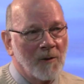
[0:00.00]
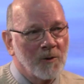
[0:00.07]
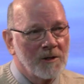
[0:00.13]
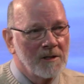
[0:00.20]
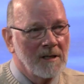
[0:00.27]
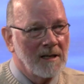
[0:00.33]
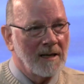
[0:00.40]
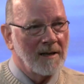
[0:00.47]
I
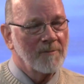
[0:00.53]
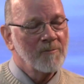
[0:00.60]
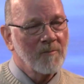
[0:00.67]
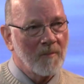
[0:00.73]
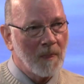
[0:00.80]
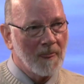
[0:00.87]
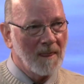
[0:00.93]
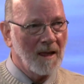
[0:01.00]
would,
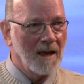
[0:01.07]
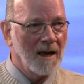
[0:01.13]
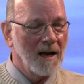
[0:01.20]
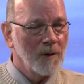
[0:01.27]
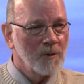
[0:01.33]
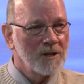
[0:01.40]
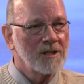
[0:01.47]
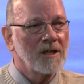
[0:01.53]

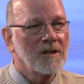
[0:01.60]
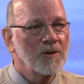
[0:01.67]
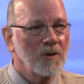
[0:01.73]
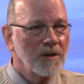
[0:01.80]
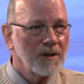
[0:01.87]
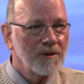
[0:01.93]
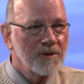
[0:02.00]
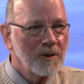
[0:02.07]
I would say to
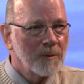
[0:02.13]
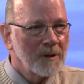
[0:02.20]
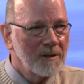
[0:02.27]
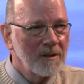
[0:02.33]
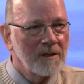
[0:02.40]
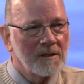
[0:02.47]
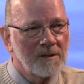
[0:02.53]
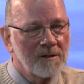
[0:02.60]
an
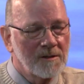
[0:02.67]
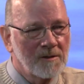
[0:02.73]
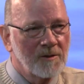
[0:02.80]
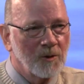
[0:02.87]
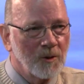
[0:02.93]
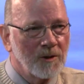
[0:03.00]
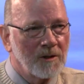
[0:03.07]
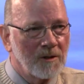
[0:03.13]
LGBT
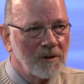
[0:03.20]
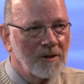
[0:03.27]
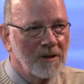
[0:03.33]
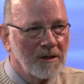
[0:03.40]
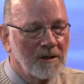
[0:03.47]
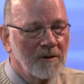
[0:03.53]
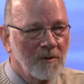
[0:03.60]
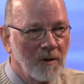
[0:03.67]
student
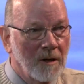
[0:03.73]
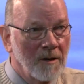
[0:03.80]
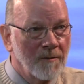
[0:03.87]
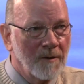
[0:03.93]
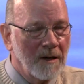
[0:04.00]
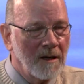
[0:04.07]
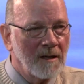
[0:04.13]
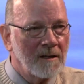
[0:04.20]
looking at
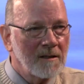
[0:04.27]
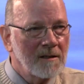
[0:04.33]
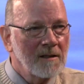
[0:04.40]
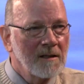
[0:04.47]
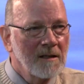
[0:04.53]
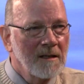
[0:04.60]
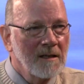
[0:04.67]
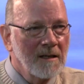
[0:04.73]
Grand Valley
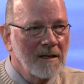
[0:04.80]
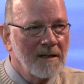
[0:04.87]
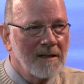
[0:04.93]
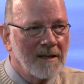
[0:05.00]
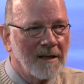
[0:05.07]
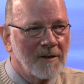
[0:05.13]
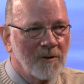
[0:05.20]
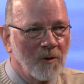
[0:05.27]

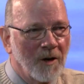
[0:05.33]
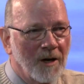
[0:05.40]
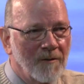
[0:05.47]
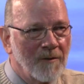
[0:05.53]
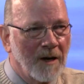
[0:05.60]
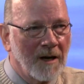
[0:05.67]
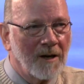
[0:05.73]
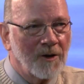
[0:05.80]
that
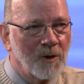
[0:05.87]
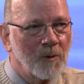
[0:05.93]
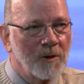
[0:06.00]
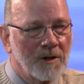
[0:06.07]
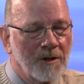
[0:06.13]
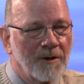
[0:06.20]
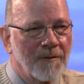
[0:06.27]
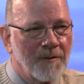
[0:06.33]
Grand Valley
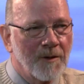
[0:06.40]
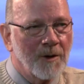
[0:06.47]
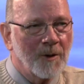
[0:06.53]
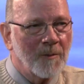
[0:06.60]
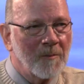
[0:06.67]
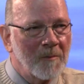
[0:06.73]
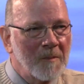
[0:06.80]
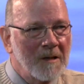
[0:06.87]
would give
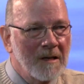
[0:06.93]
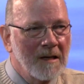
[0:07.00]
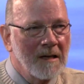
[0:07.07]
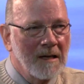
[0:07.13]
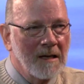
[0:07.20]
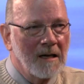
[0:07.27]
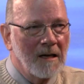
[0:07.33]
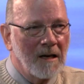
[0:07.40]
them
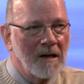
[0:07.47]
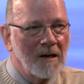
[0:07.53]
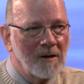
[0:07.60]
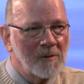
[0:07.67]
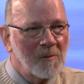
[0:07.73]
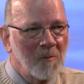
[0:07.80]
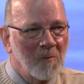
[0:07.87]
uh,